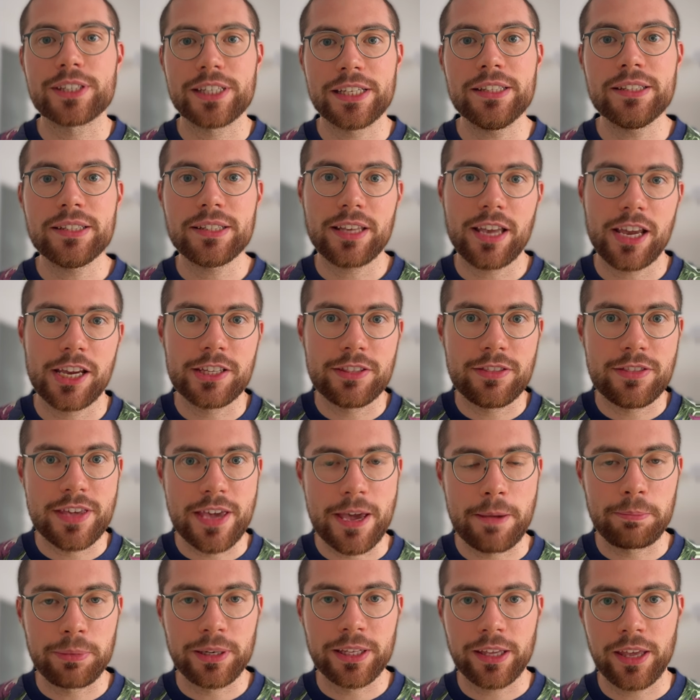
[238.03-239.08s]
inside the
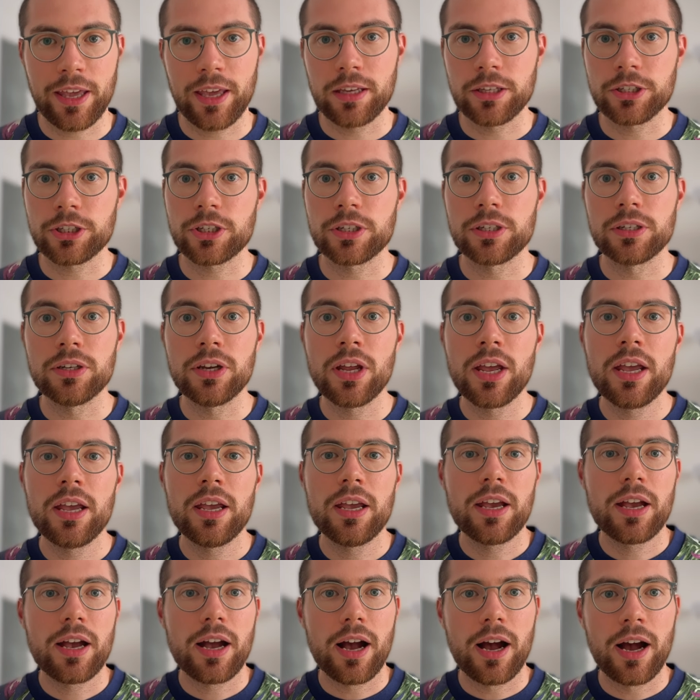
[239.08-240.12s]
application.
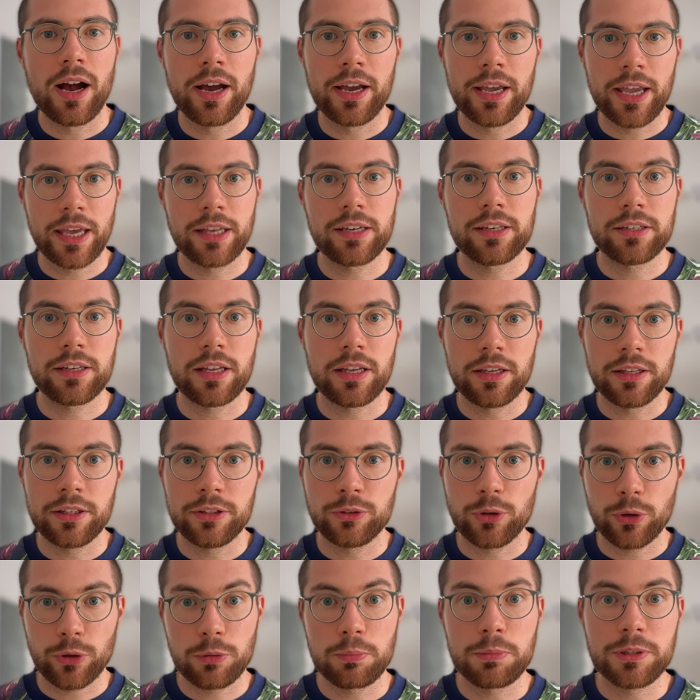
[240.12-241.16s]
I added a
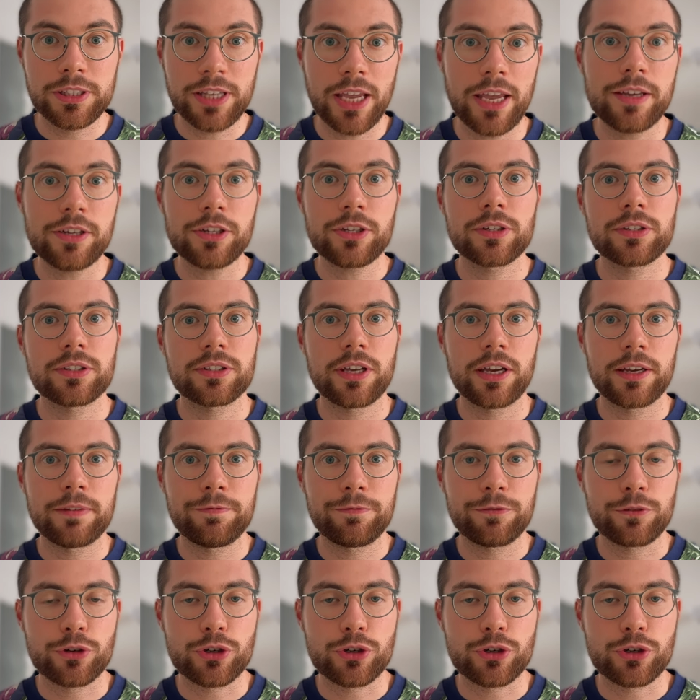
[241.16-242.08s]
documentation site for